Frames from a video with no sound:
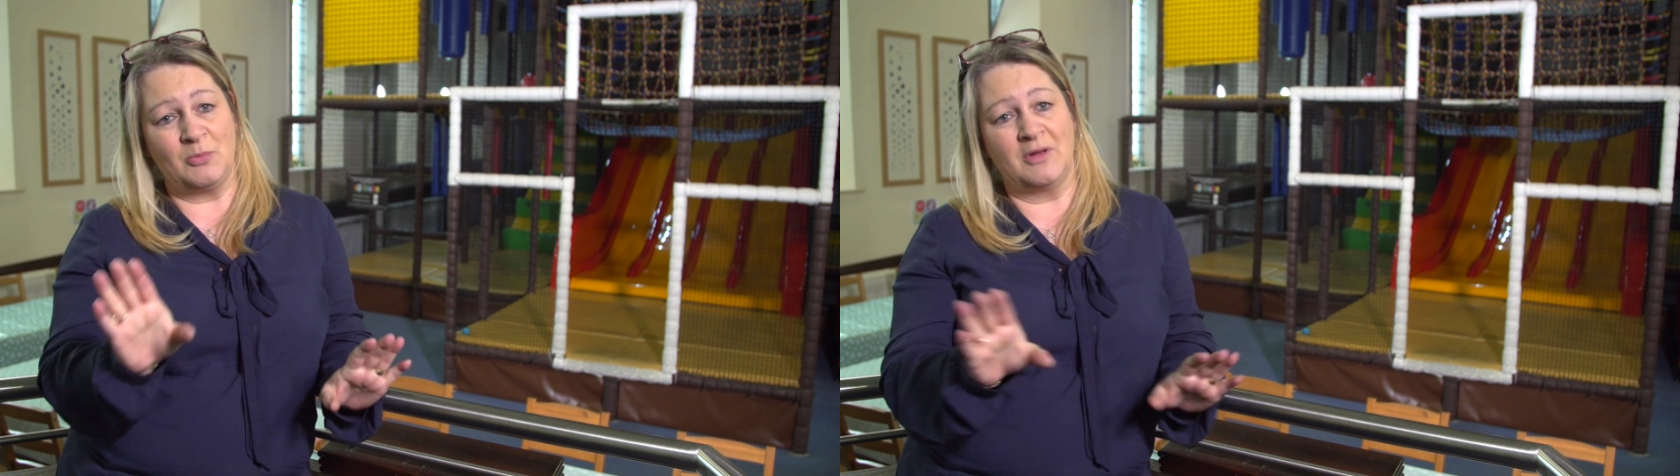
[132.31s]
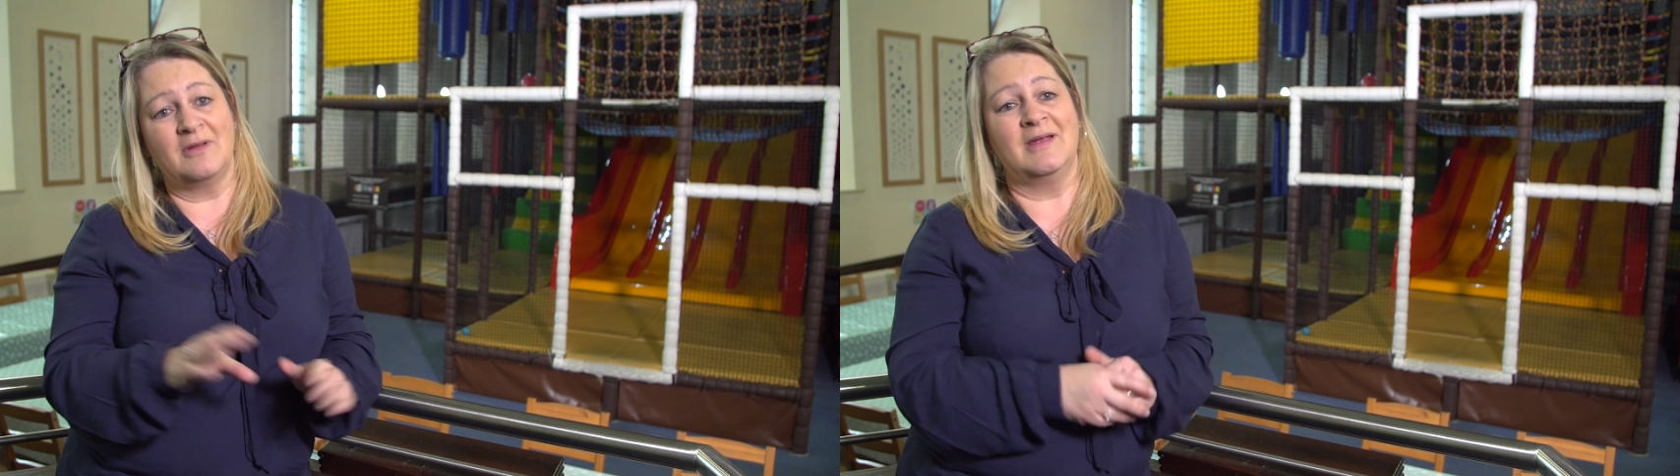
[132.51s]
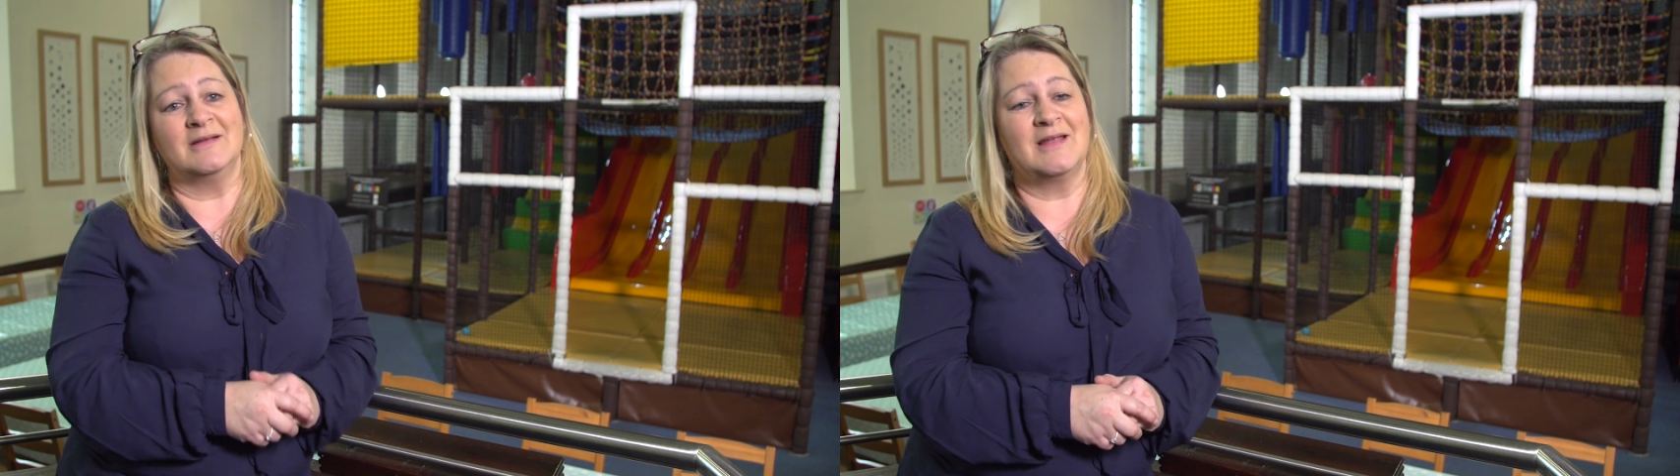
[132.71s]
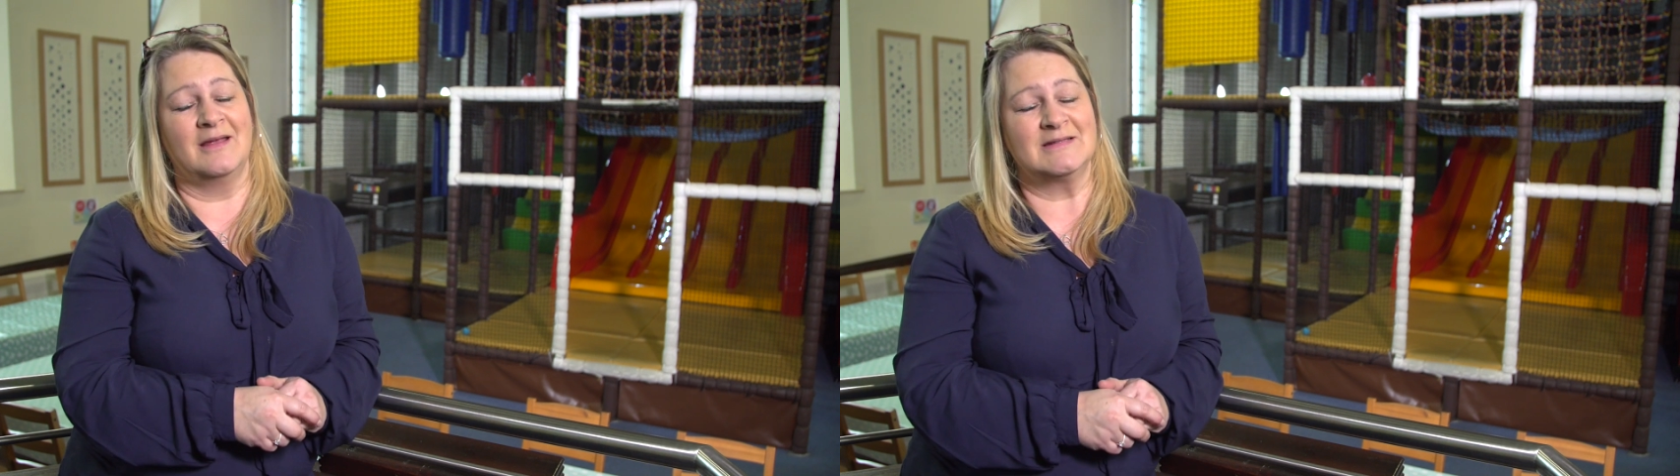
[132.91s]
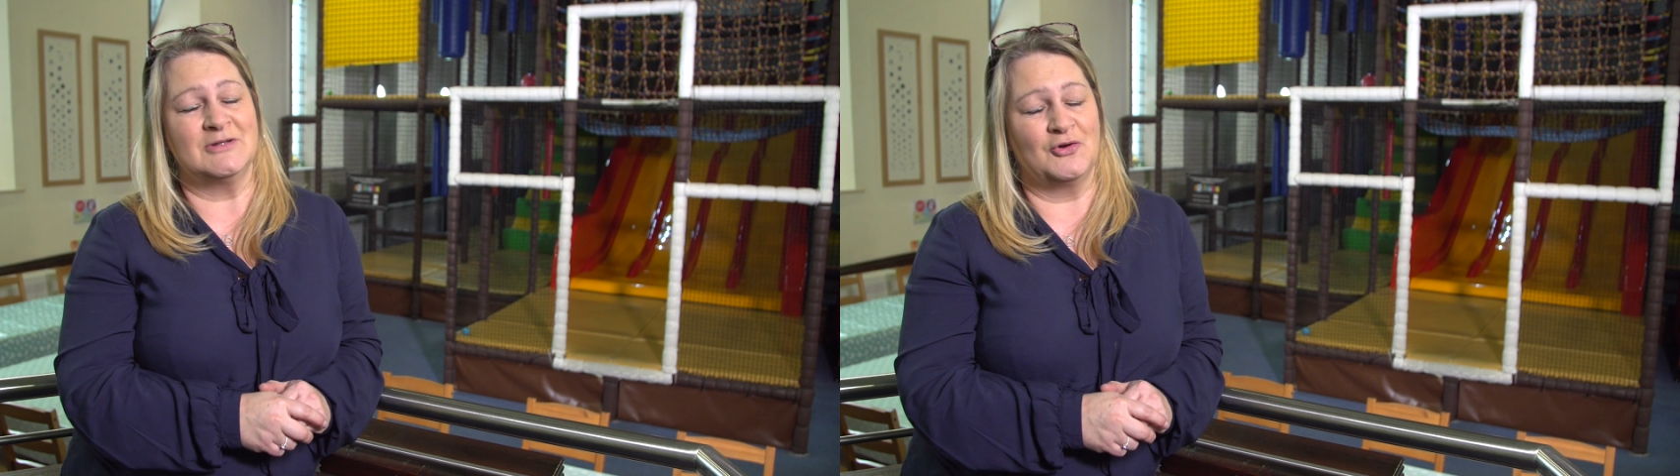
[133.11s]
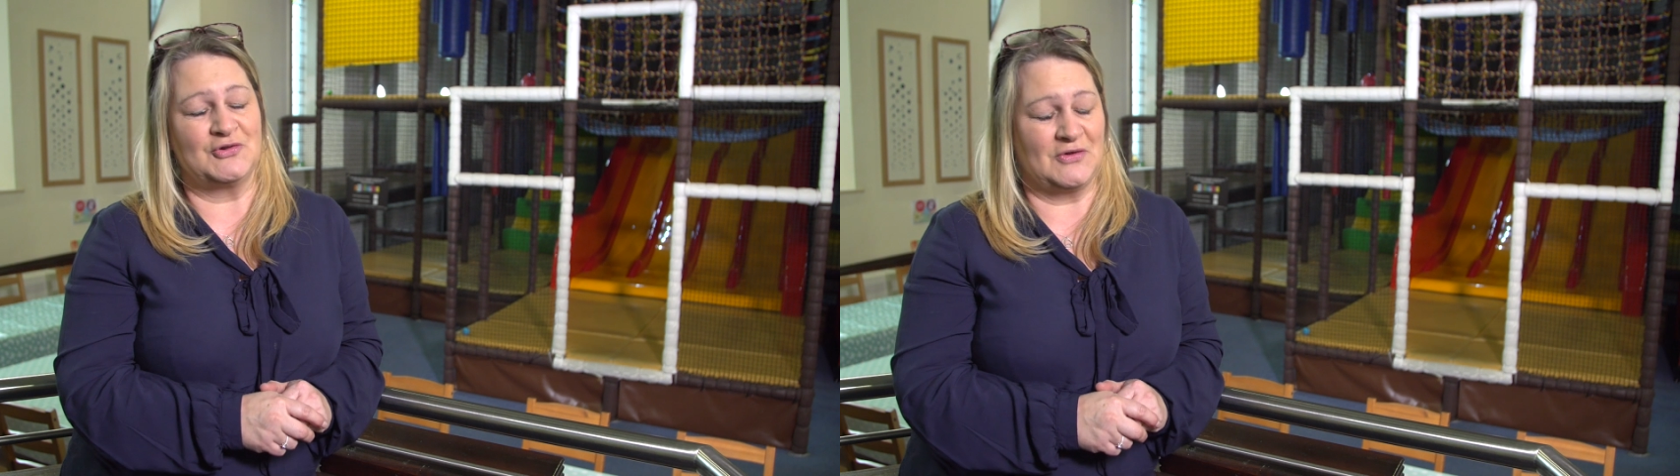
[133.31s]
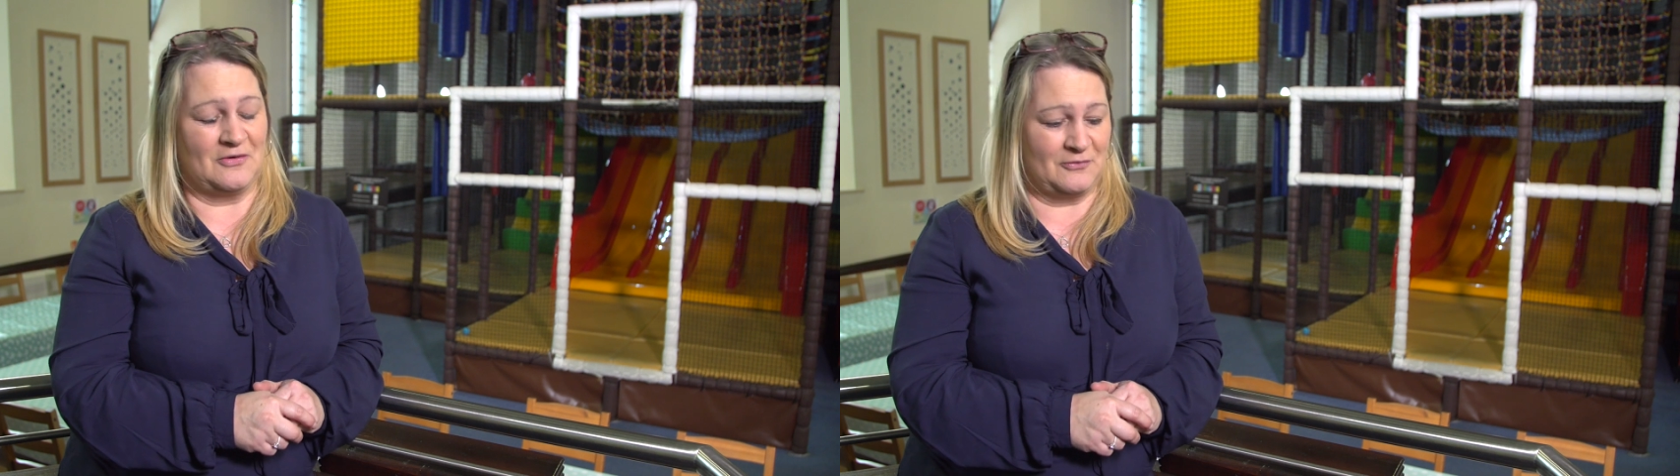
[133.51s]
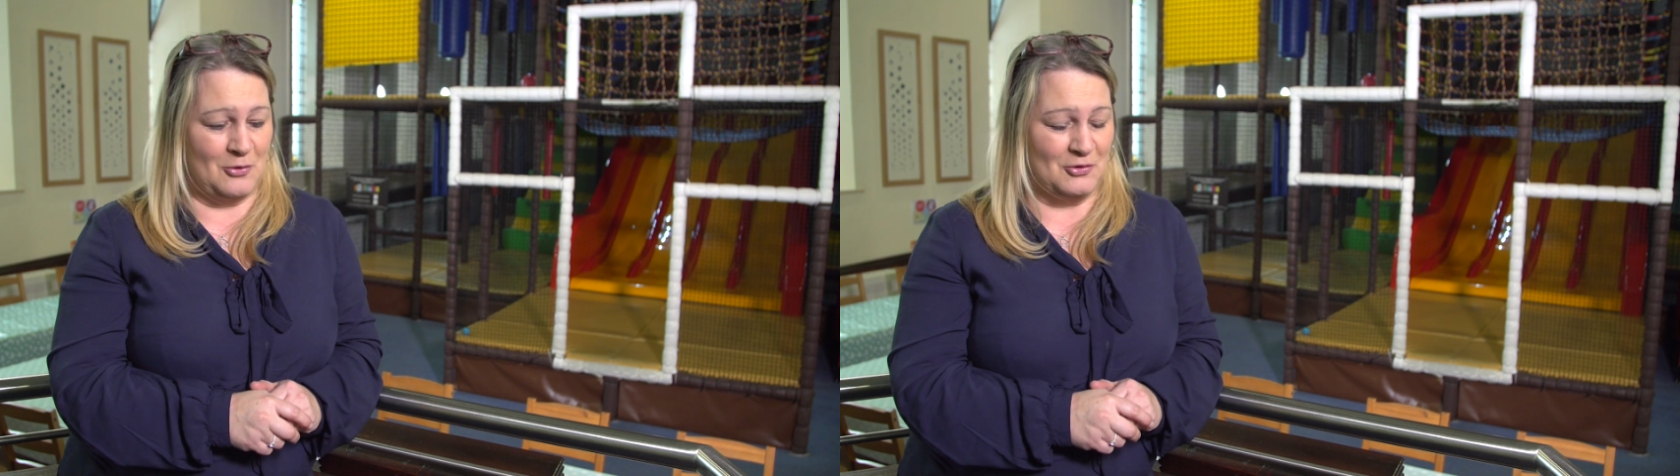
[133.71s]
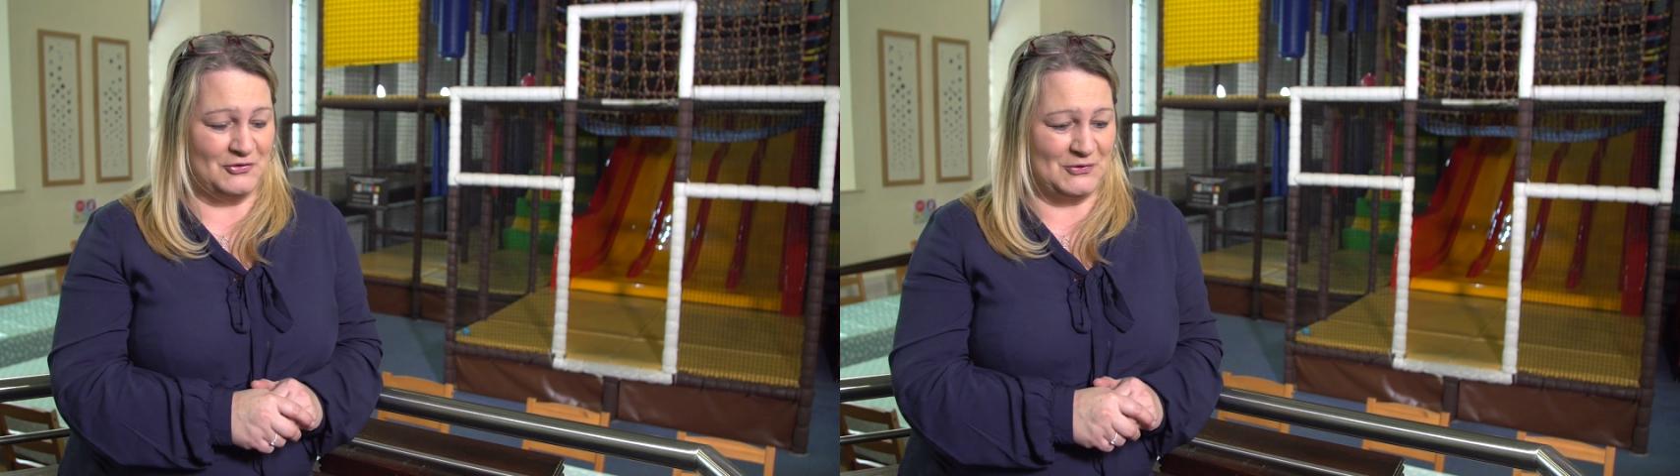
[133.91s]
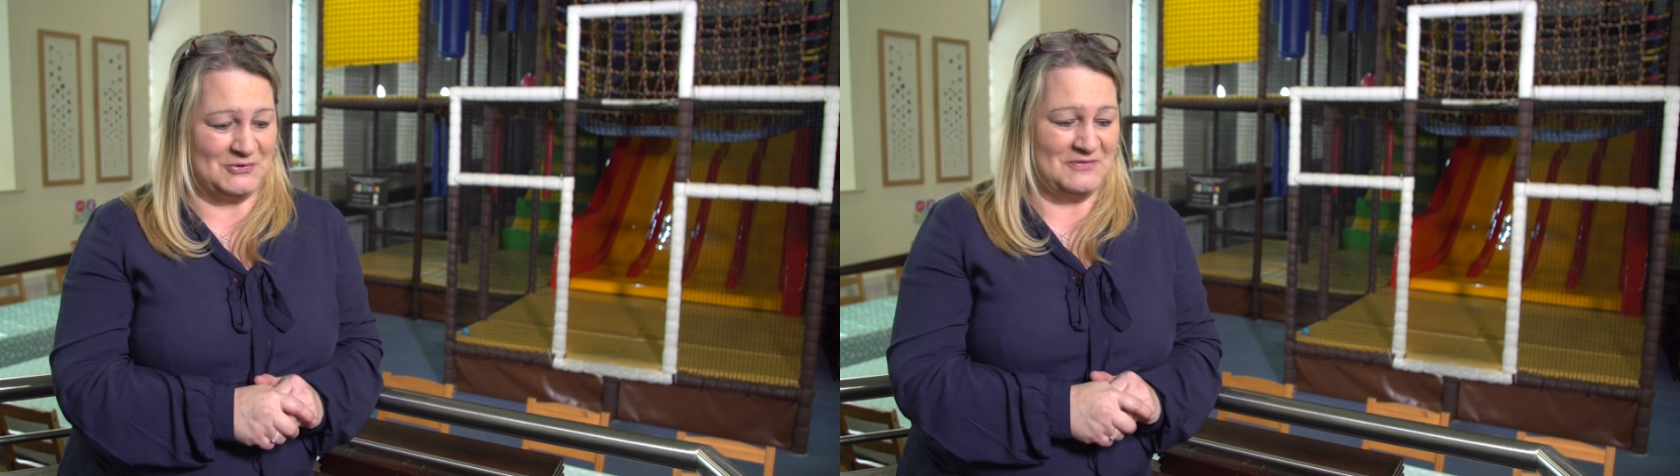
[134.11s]
but it's not of
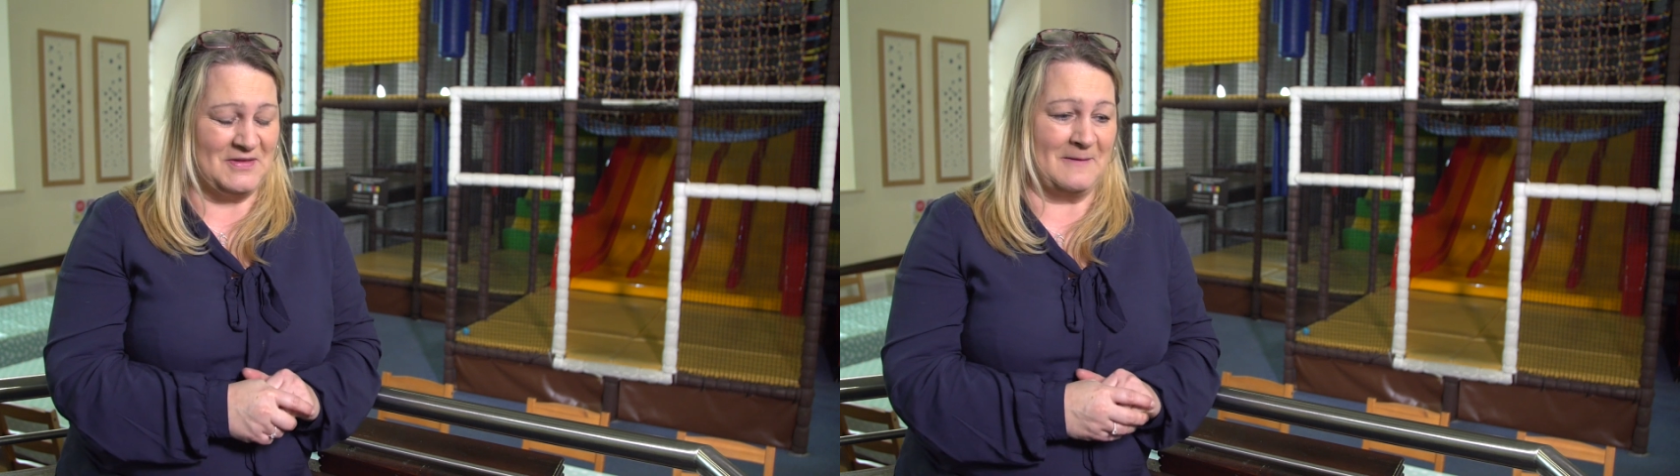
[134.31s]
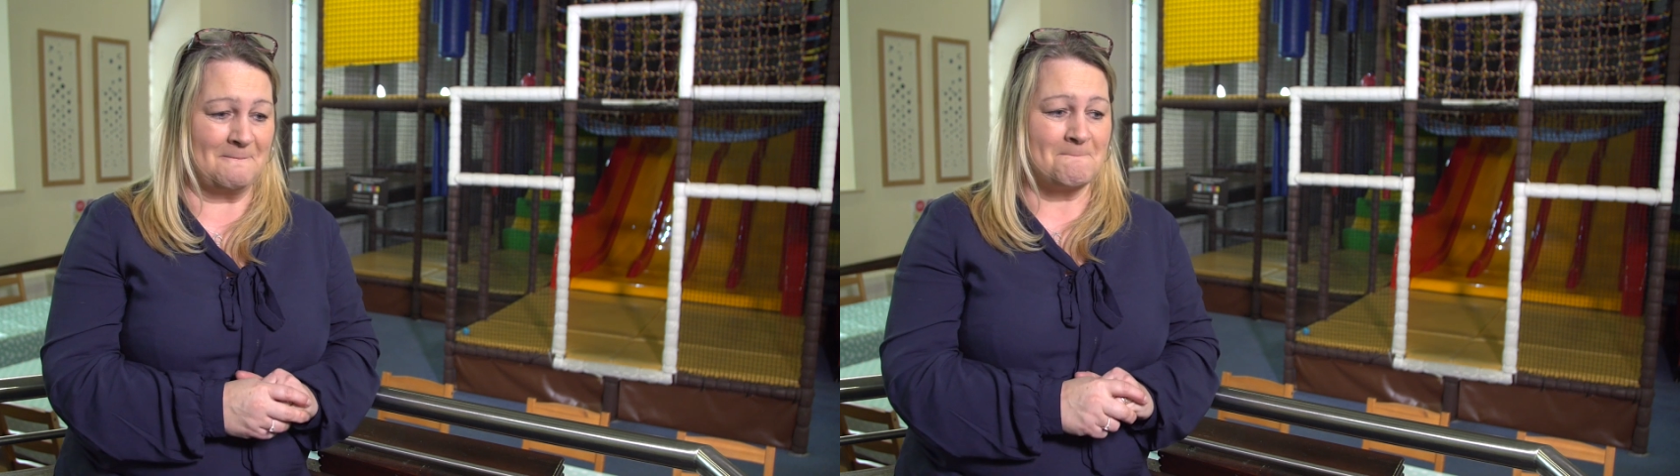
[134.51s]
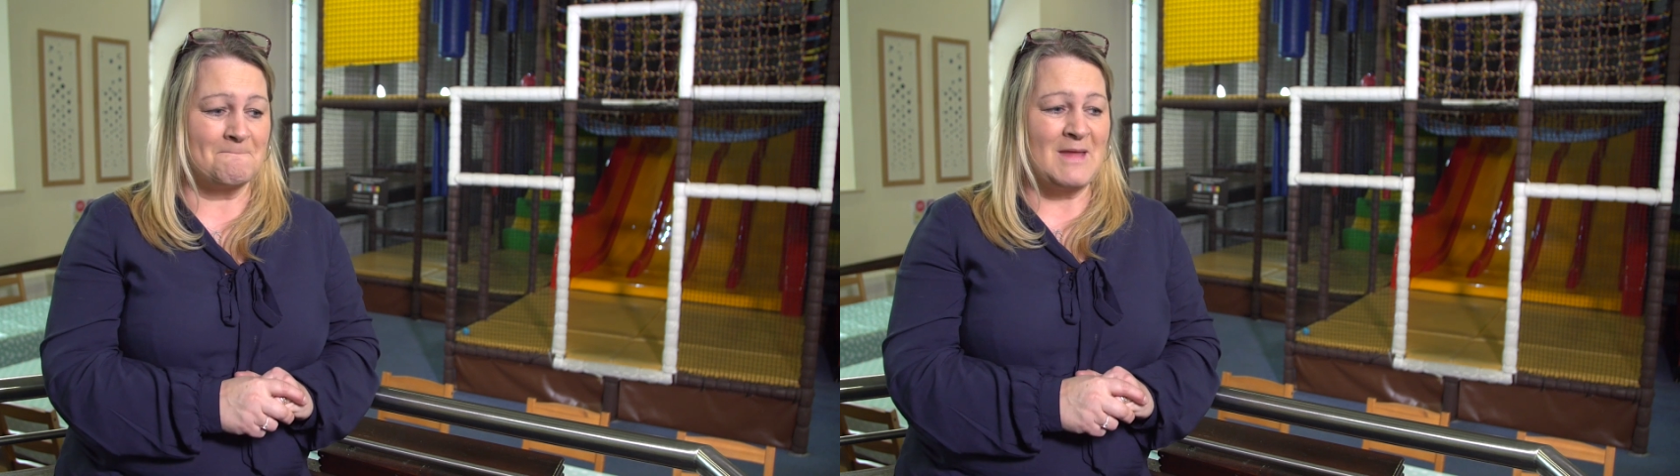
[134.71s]
God, sort of thing.